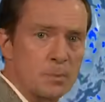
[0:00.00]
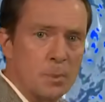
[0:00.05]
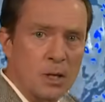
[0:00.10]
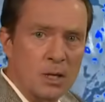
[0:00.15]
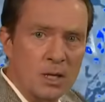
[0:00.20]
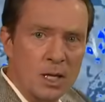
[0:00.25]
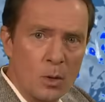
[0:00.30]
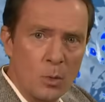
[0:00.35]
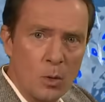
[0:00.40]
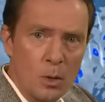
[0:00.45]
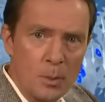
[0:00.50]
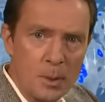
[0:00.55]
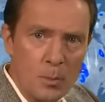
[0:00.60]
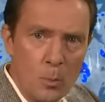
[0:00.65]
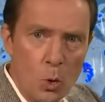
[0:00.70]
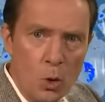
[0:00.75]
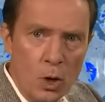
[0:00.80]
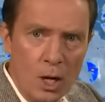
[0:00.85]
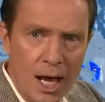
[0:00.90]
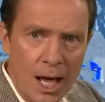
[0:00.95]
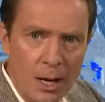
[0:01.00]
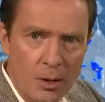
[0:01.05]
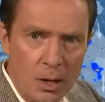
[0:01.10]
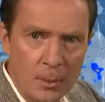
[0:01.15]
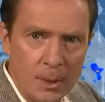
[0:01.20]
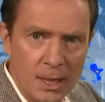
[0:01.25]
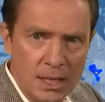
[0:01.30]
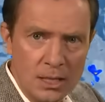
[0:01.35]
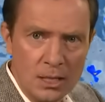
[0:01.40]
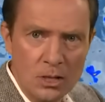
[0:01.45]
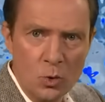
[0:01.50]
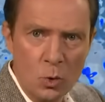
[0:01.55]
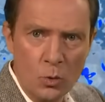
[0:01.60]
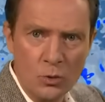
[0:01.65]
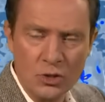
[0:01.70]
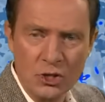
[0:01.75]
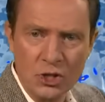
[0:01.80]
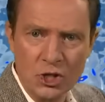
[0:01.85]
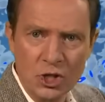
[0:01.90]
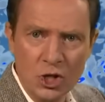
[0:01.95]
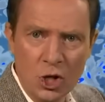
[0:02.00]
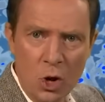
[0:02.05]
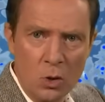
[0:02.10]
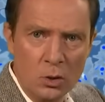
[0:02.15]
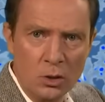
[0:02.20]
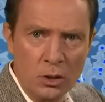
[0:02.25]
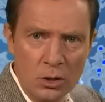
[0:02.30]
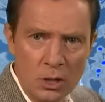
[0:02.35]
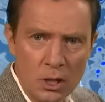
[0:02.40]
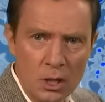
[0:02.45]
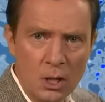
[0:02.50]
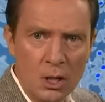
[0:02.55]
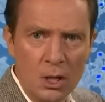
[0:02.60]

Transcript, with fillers: but there will be more cloud coming into northern Scotland.